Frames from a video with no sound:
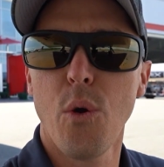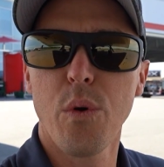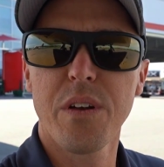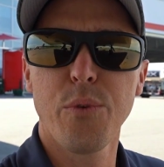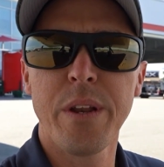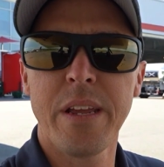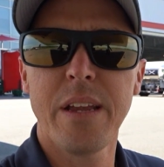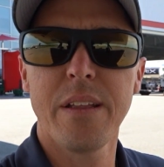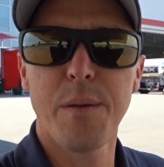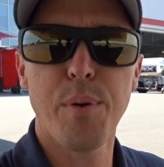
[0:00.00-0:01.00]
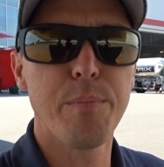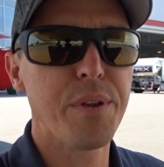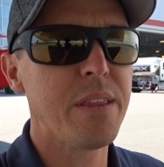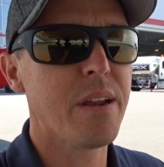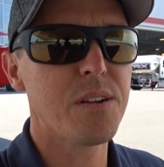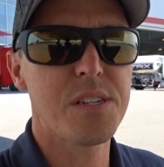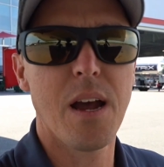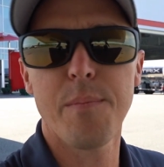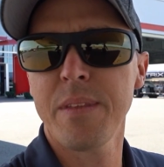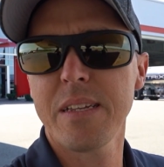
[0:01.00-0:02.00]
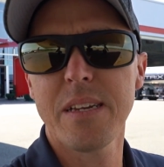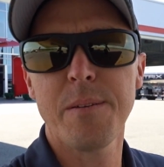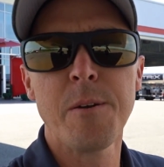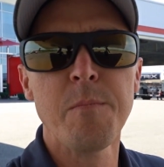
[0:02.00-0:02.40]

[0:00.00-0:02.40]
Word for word: whatever we need. They pump it in there and stop, and that's it.